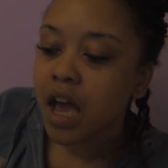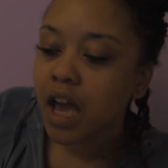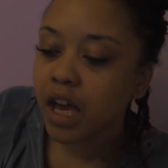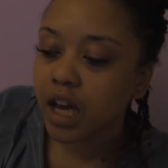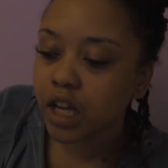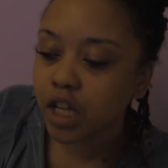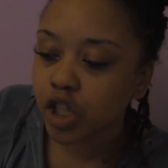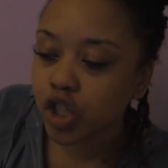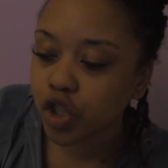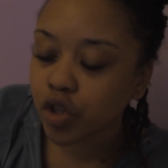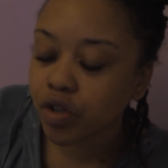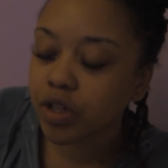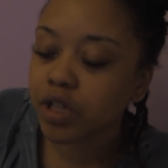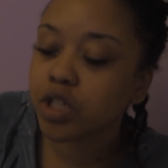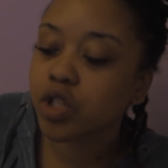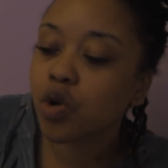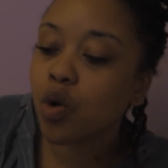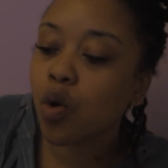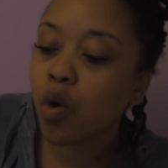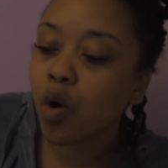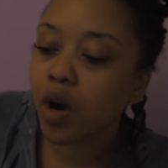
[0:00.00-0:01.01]

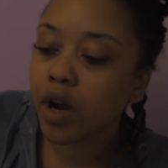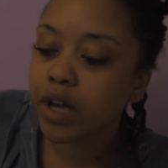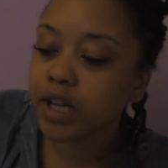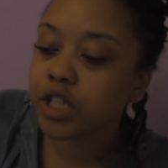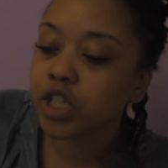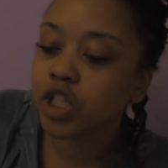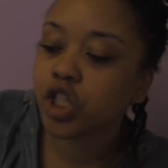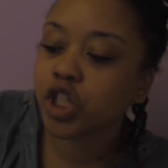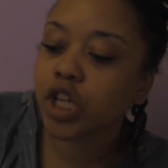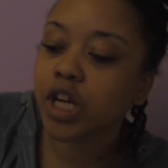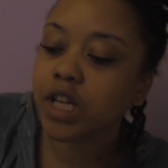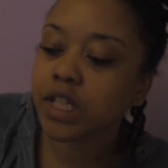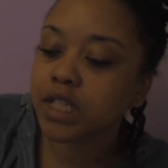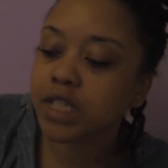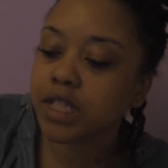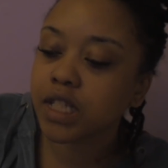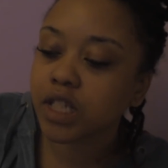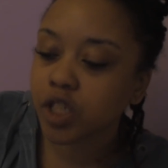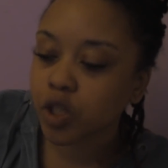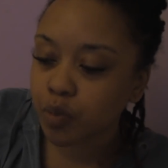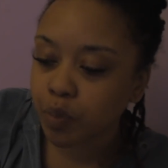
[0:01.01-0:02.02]
interest, or it's
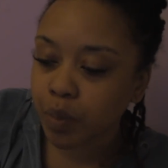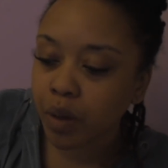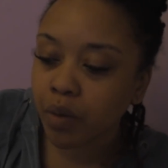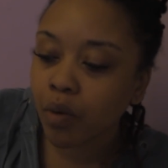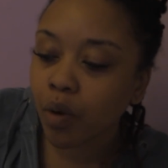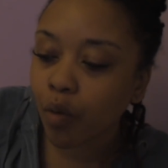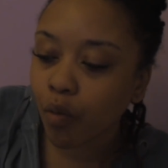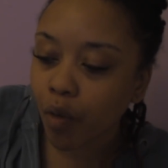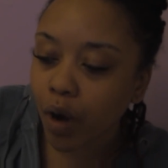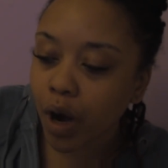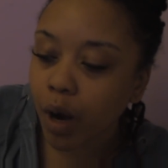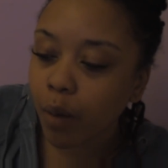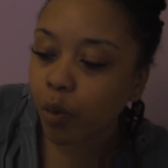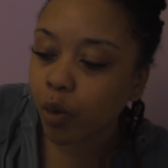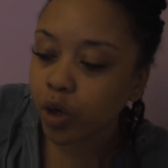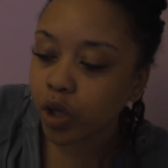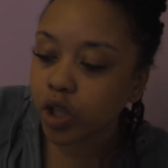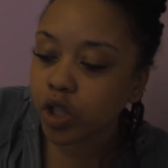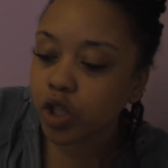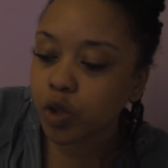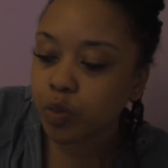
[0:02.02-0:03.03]
just the spirit realm, or
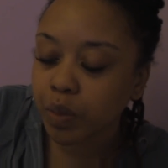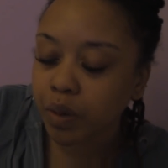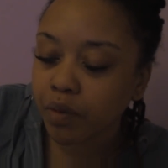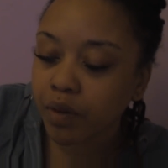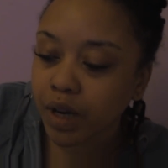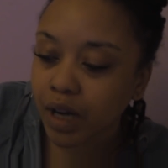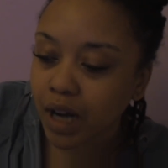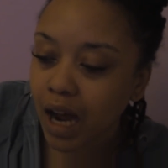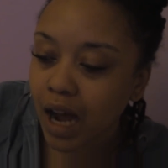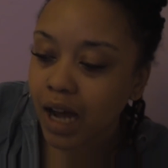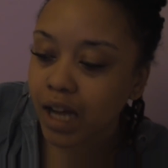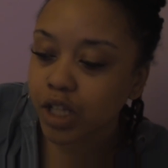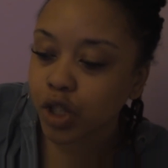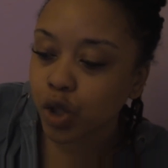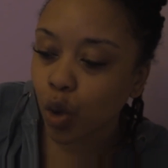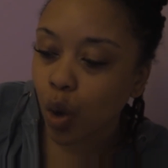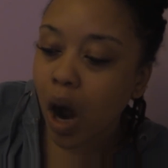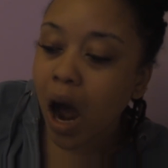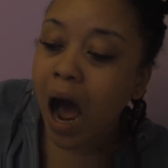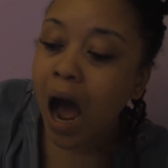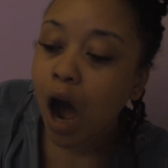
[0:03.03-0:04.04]
your spirit guides,
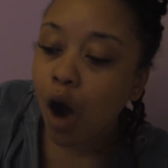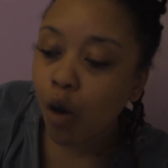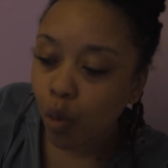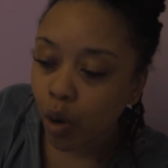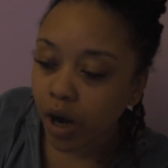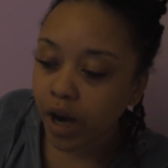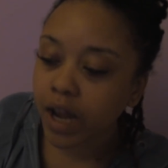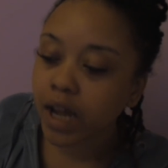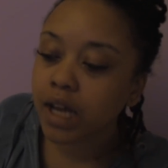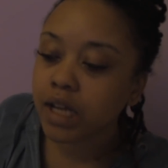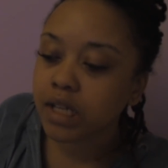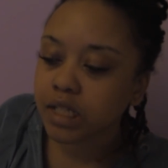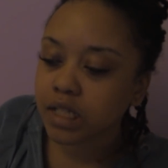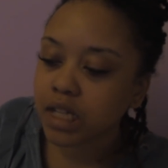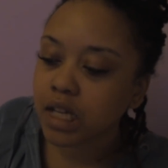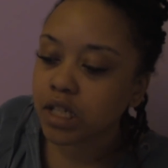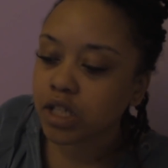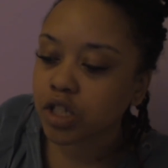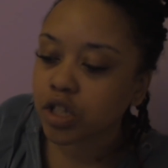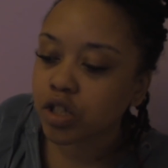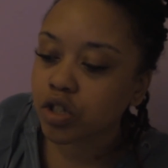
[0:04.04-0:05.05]
or our
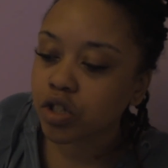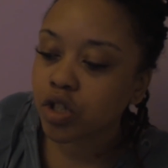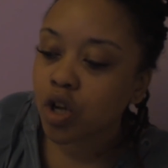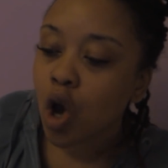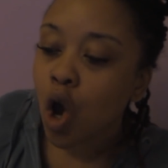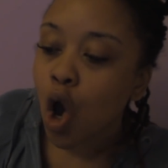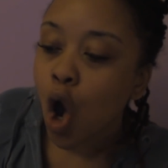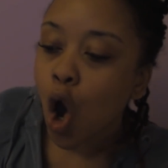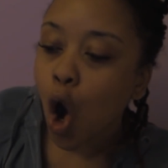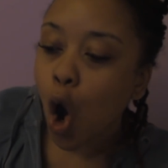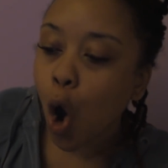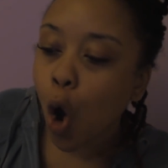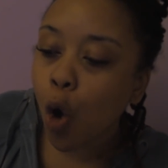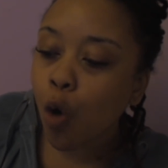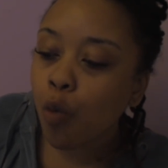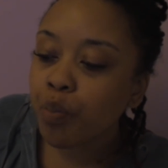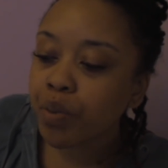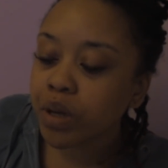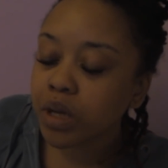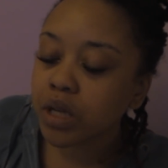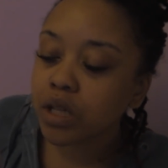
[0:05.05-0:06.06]
ancestors
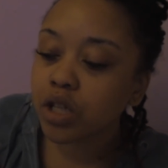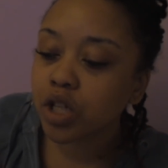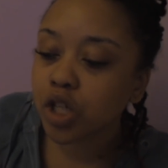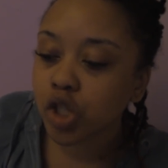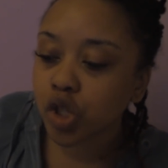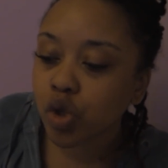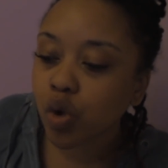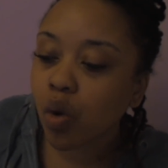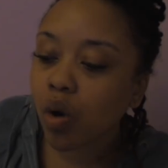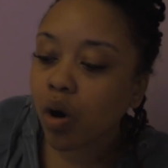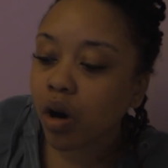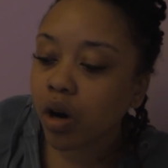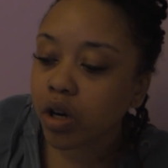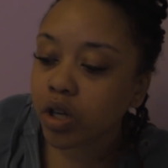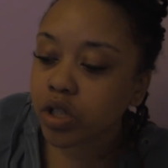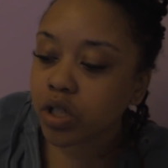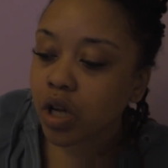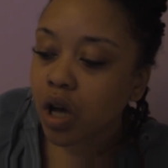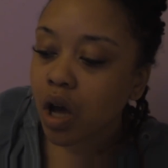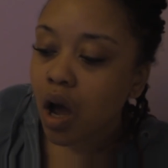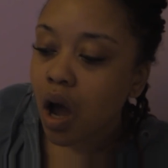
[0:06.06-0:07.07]
opening the
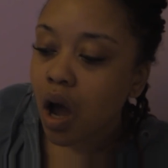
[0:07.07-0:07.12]
doors